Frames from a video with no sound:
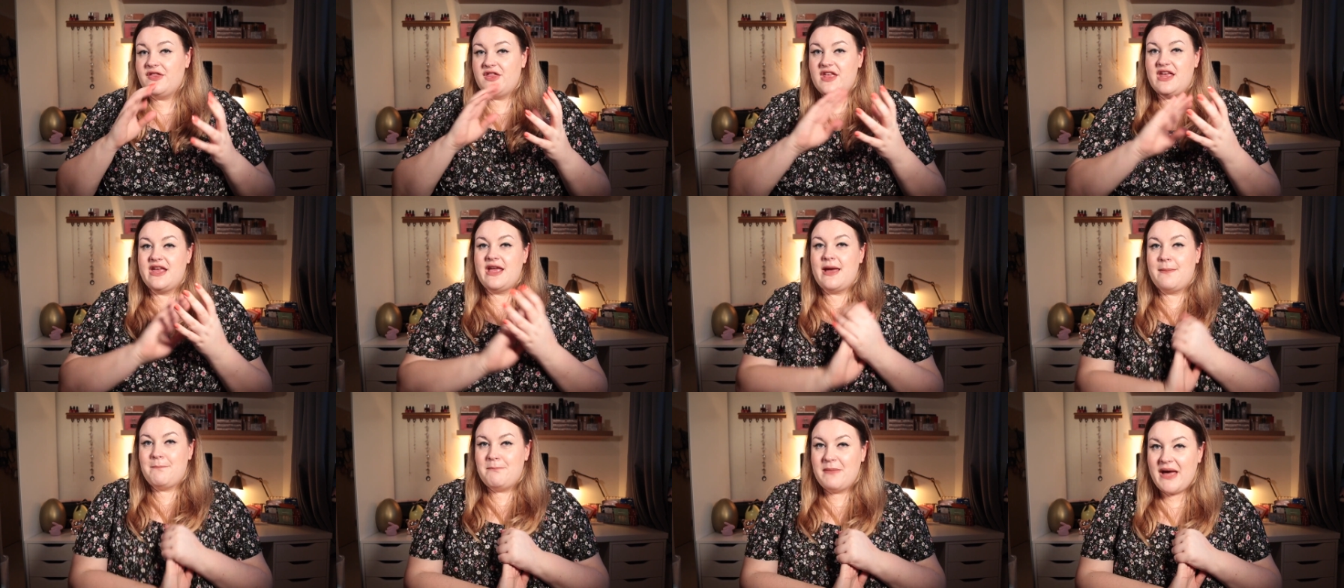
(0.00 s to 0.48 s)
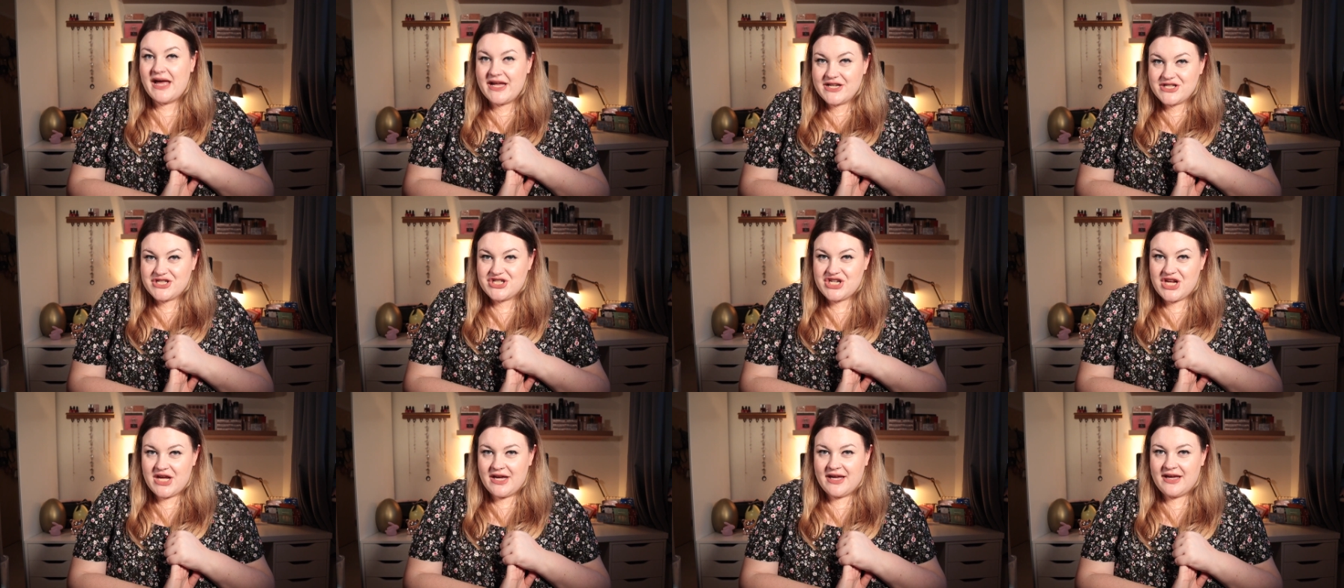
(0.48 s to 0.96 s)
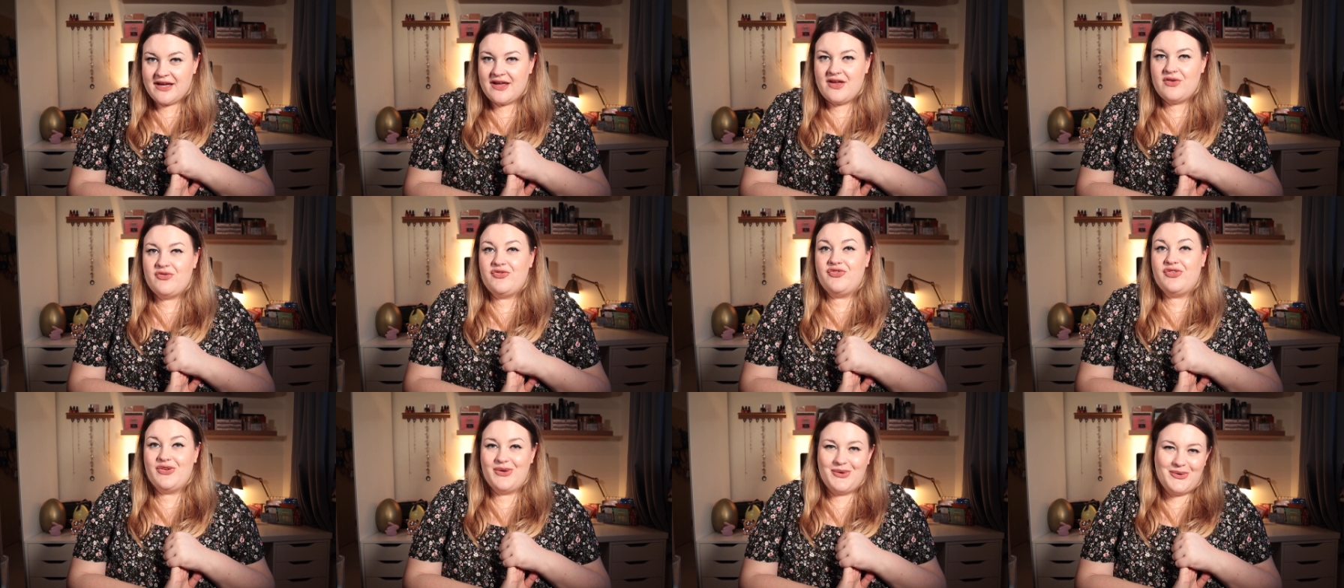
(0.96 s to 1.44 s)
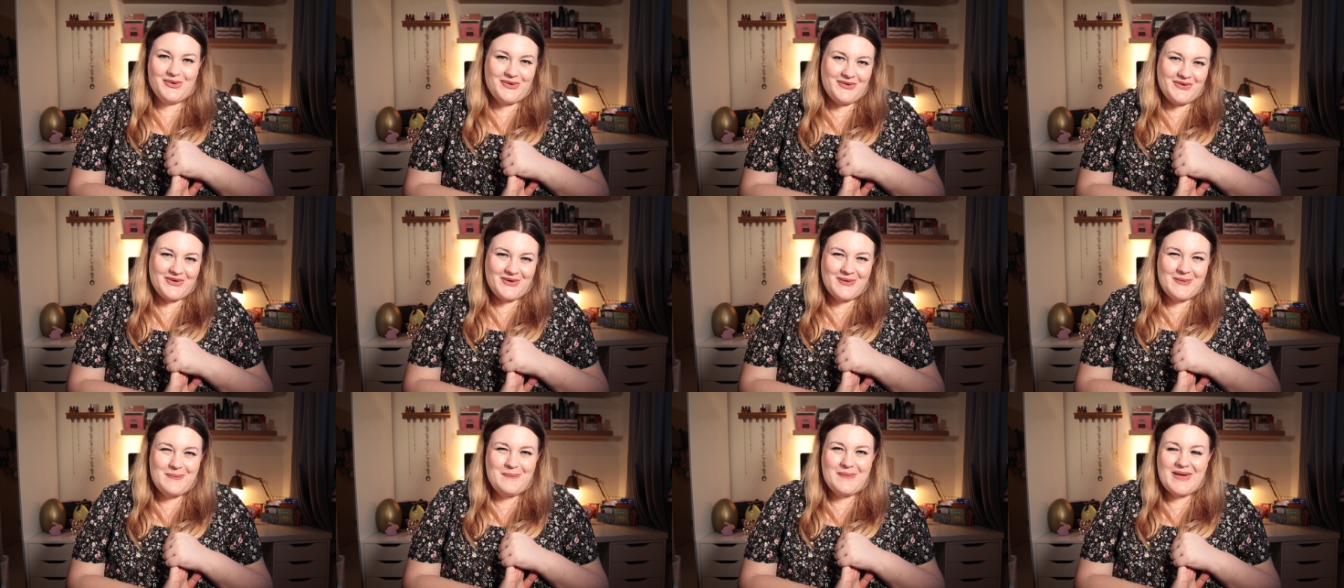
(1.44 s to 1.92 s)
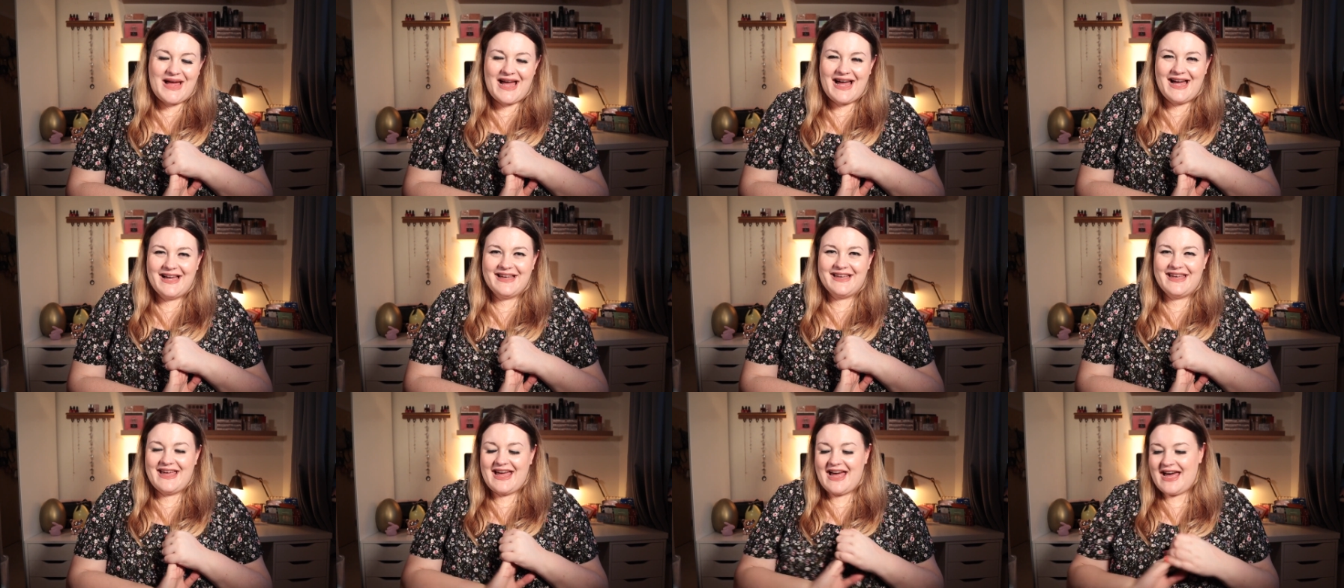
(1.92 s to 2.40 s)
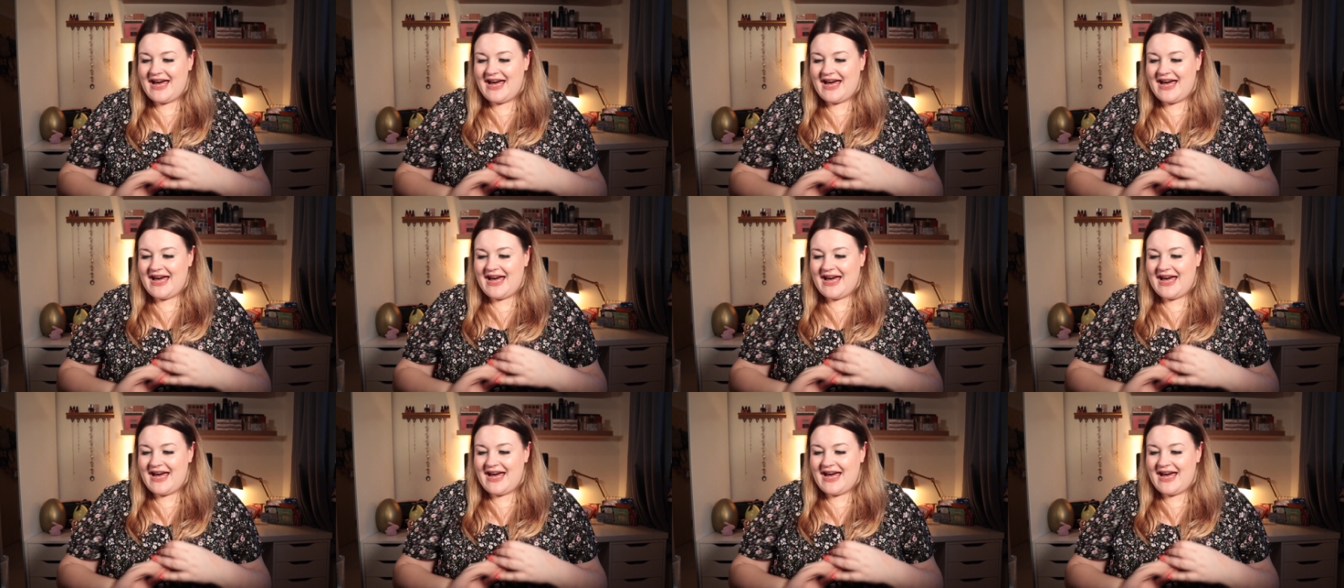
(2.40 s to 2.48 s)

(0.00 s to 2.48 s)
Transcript: the matching floral bag